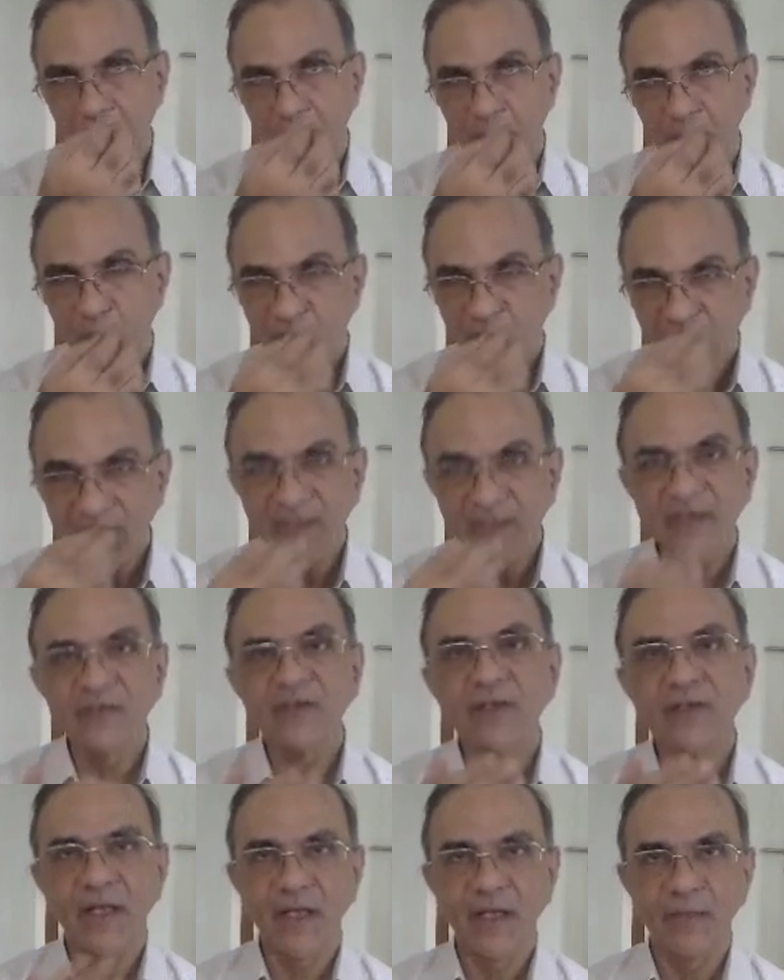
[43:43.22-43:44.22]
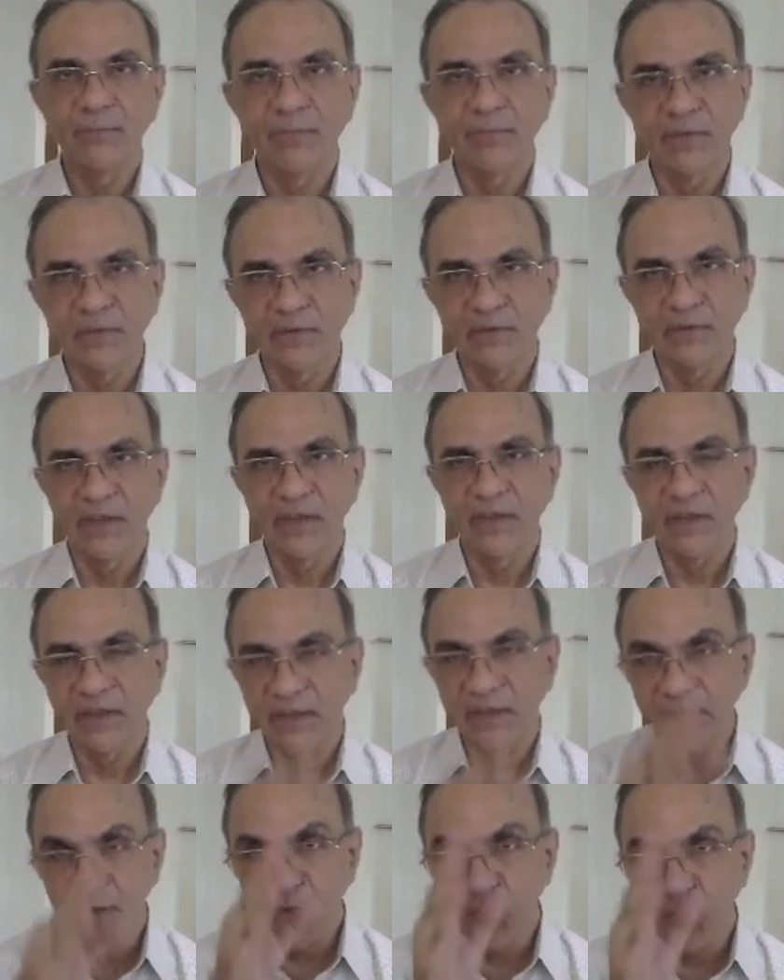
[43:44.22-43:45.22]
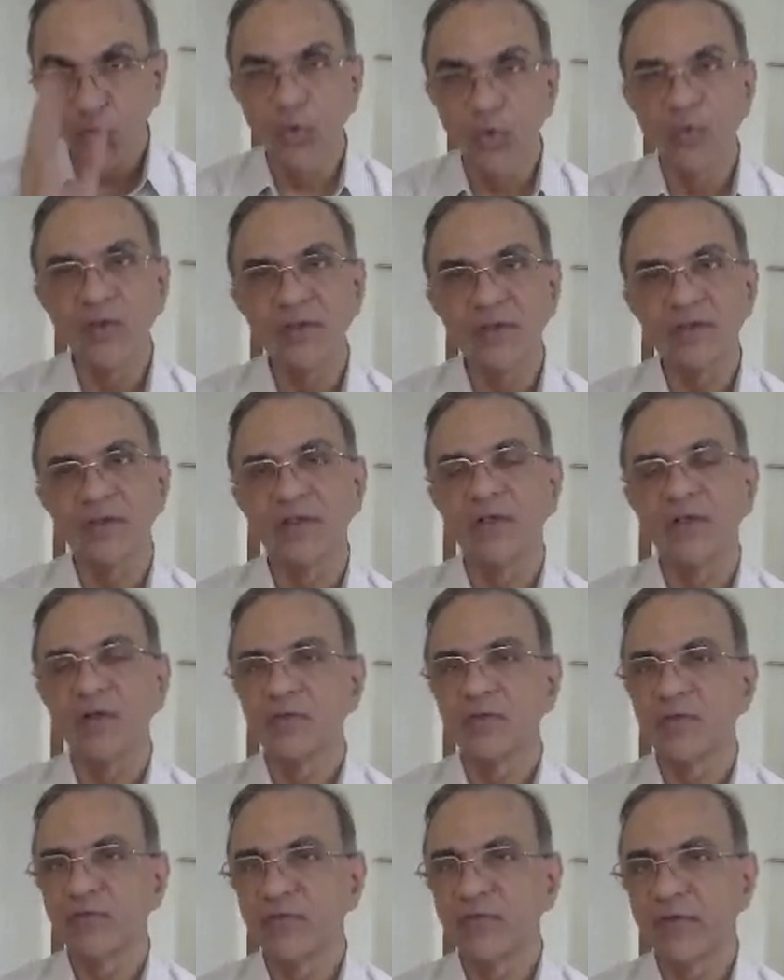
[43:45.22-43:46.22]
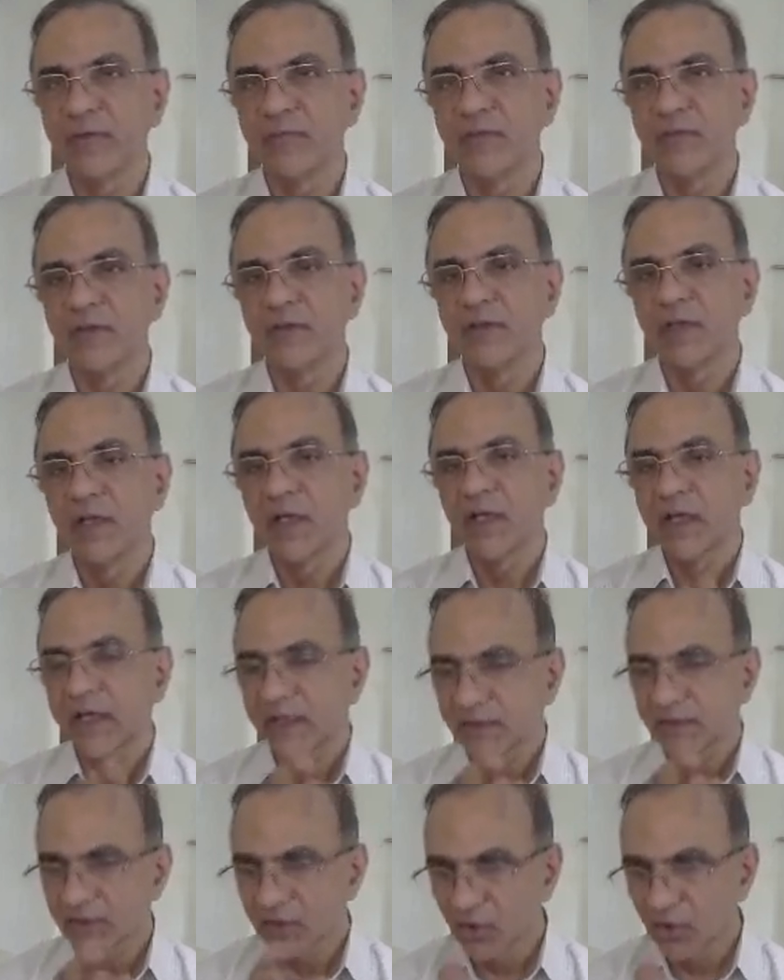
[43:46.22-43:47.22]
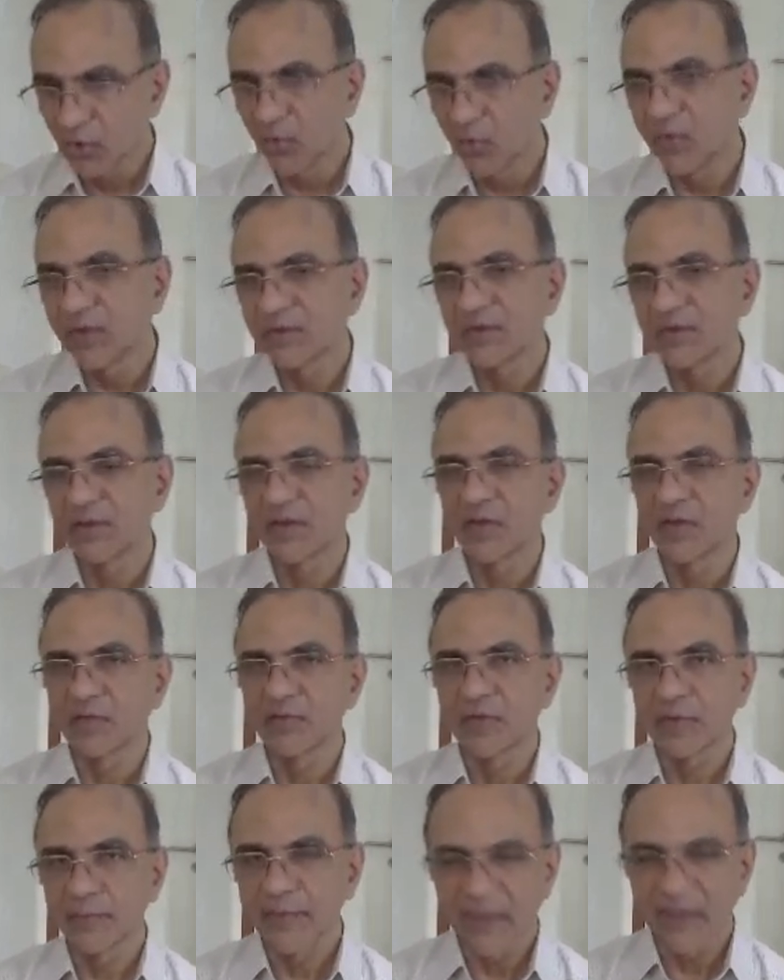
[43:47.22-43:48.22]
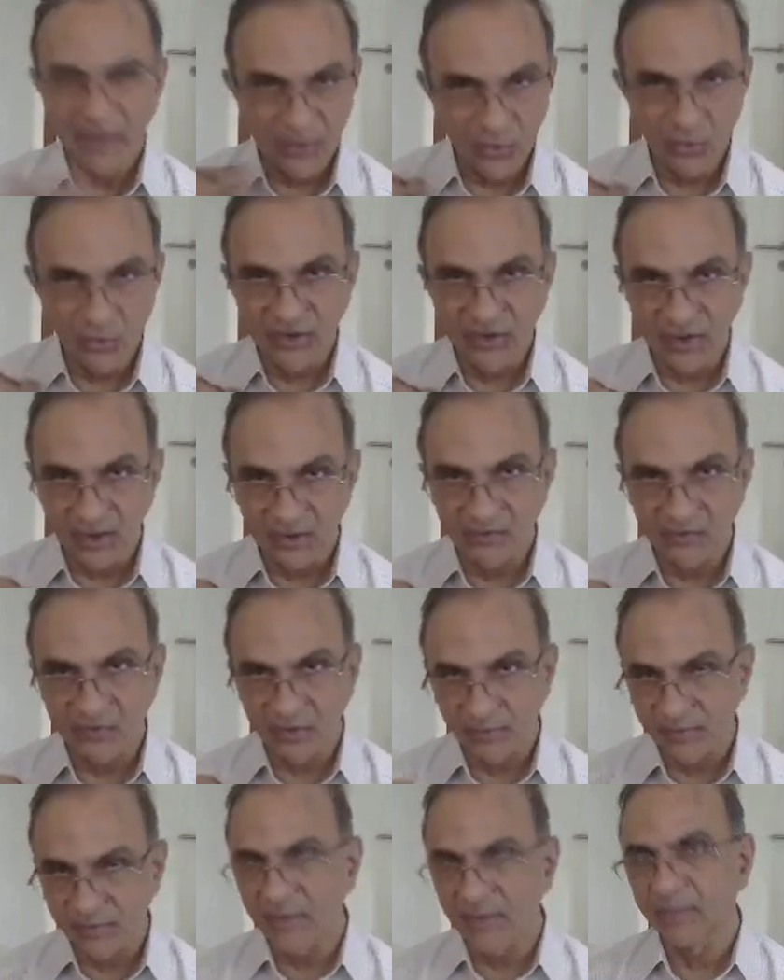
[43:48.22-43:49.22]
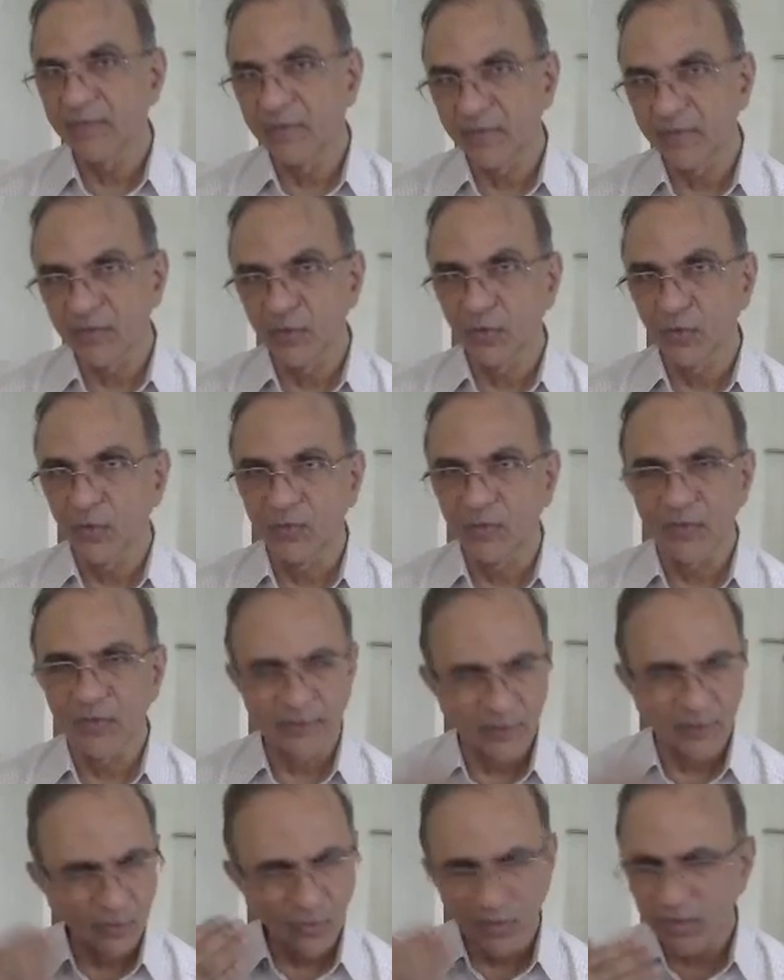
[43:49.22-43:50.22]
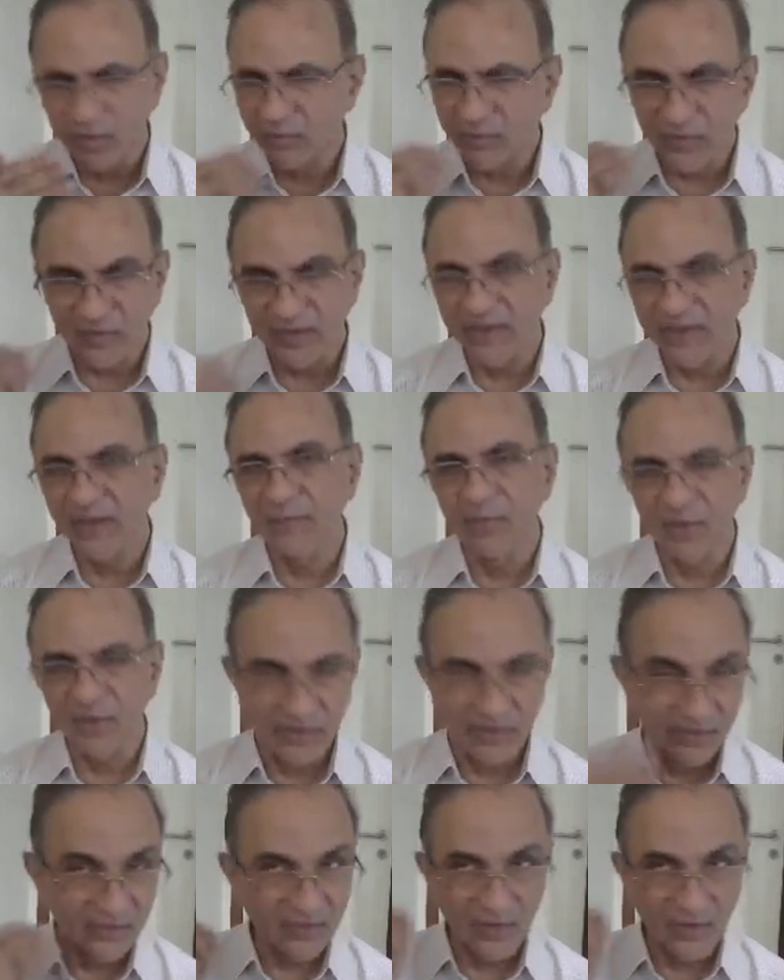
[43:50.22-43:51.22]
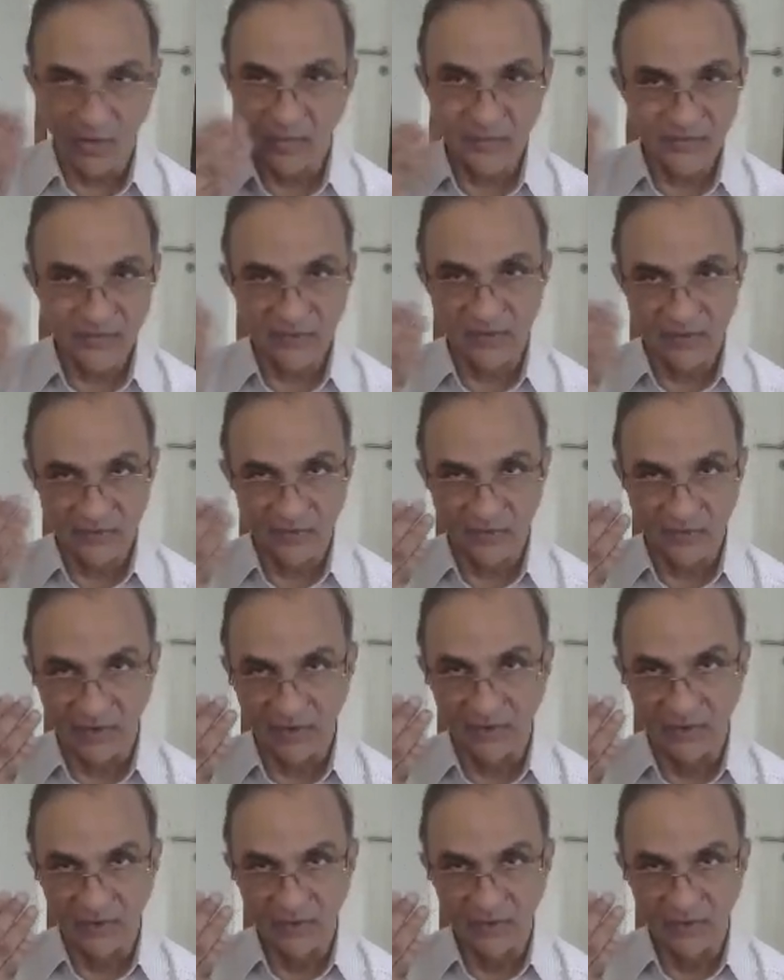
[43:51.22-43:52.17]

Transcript: Why does it happen that in the lower third of the femur and the lower third of the tibia? I know the answer, but I'm giving you homework. You don't have to read about this. Common sense, right?